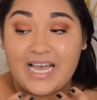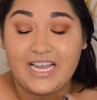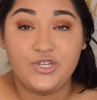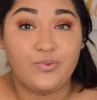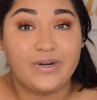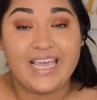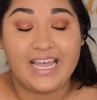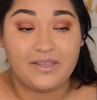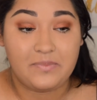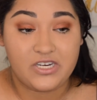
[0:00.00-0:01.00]
I do want to
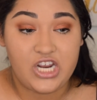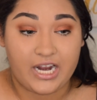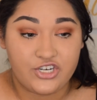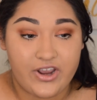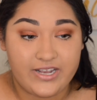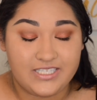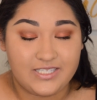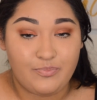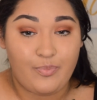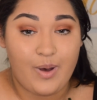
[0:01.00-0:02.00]
get lip
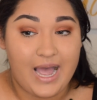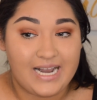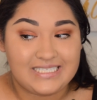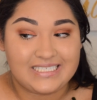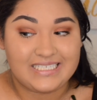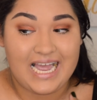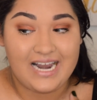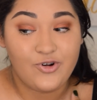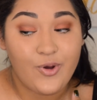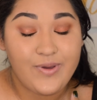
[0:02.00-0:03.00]
injections, but I
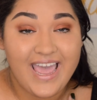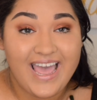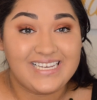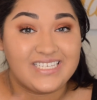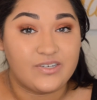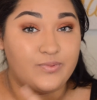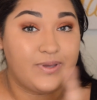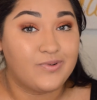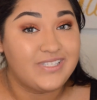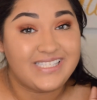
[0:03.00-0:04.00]
don't know yet.
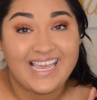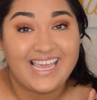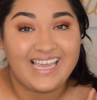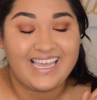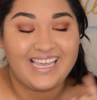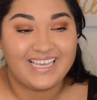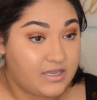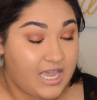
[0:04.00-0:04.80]
We will see.